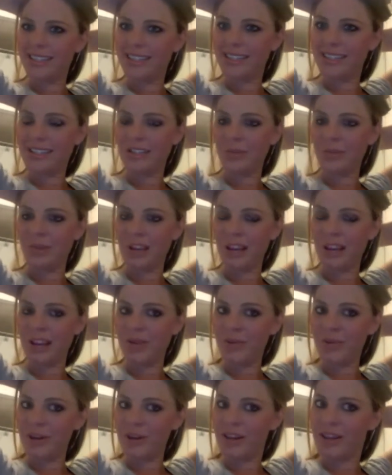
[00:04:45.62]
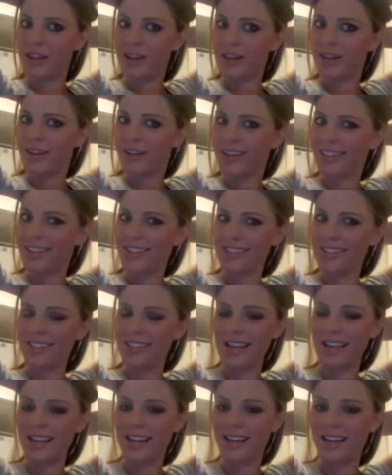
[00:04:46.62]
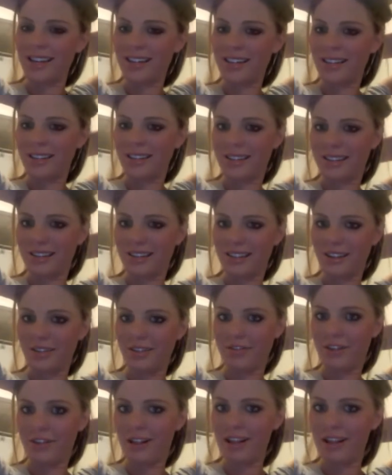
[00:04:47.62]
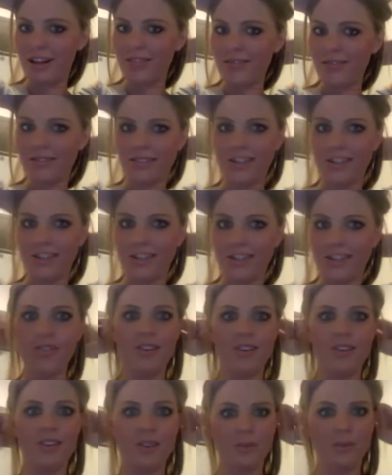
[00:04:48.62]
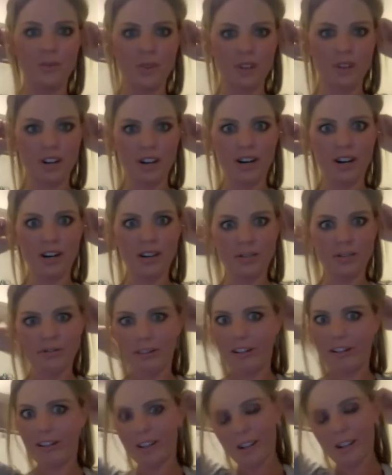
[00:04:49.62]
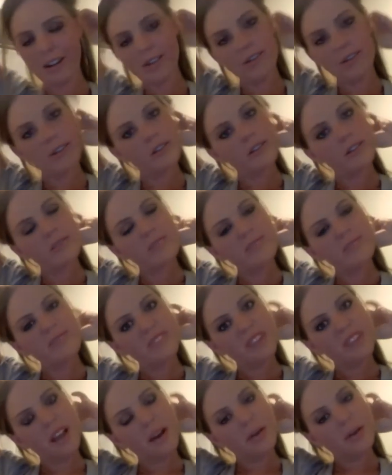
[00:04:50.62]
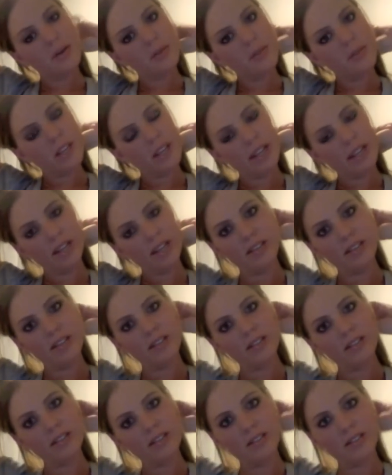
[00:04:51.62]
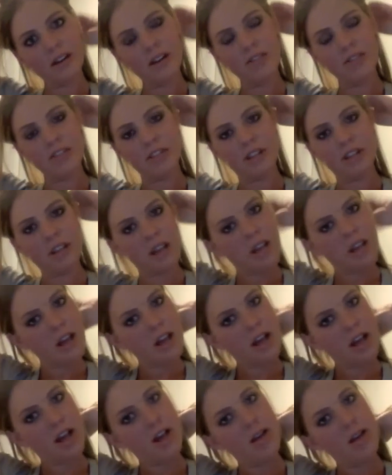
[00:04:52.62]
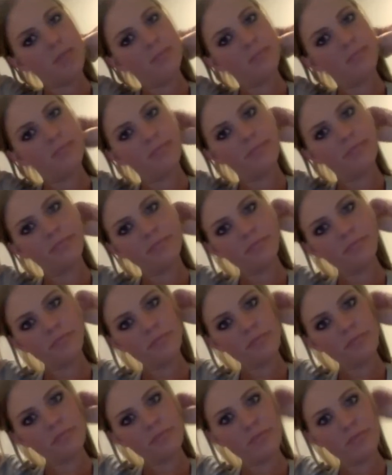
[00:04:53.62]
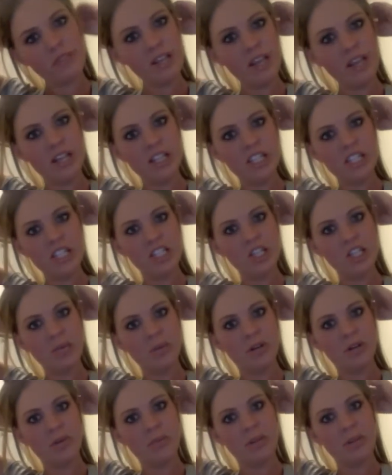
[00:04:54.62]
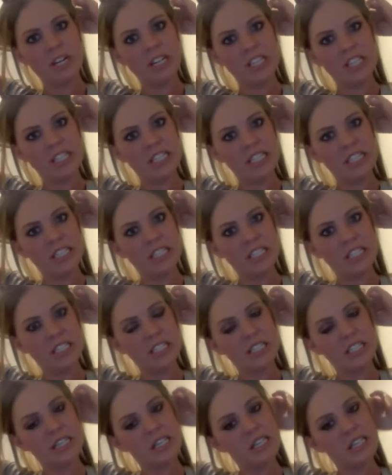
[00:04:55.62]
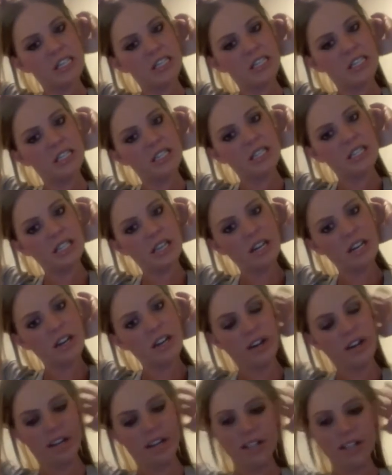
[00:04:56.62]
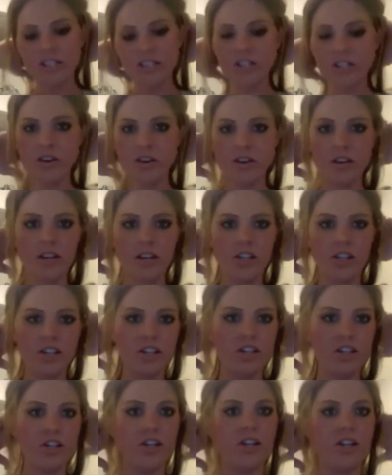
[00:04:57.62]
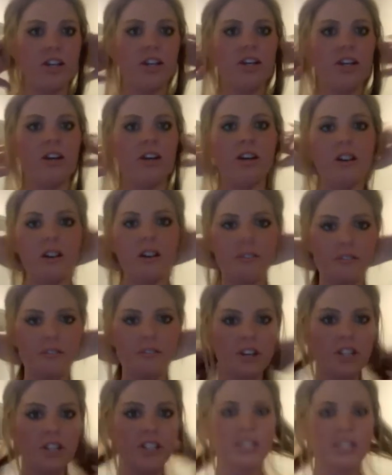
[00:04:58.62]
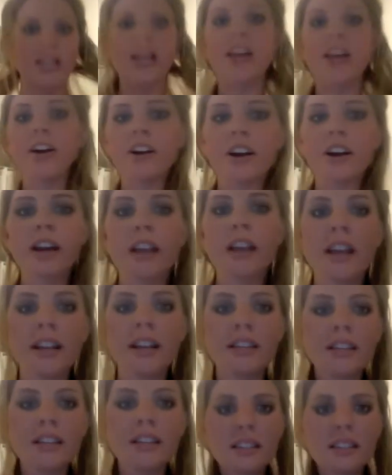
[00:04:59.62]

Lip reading: to begin with because then they'll fall out. You don't want your hair falling out. That would be awful. And super embarrassing. Let's see. Okay, so you get your first layer in